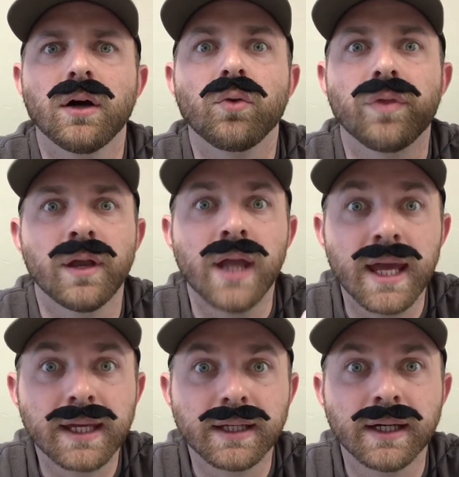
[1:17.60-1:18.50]
The
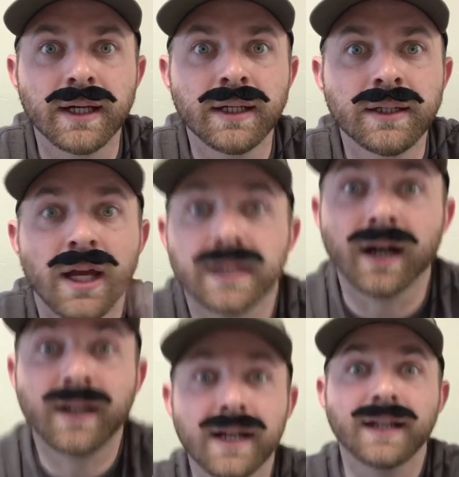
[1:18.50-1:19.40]
Naked Gun,
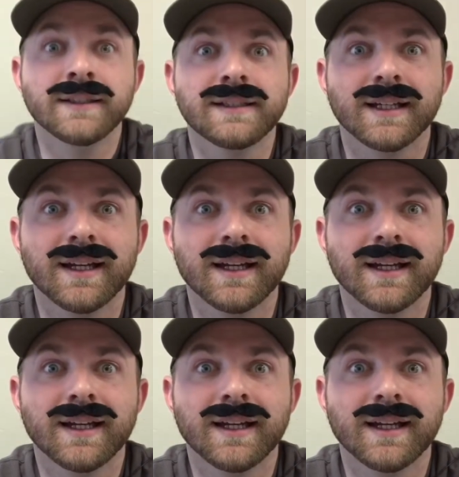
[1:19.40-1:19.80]
Young Guns.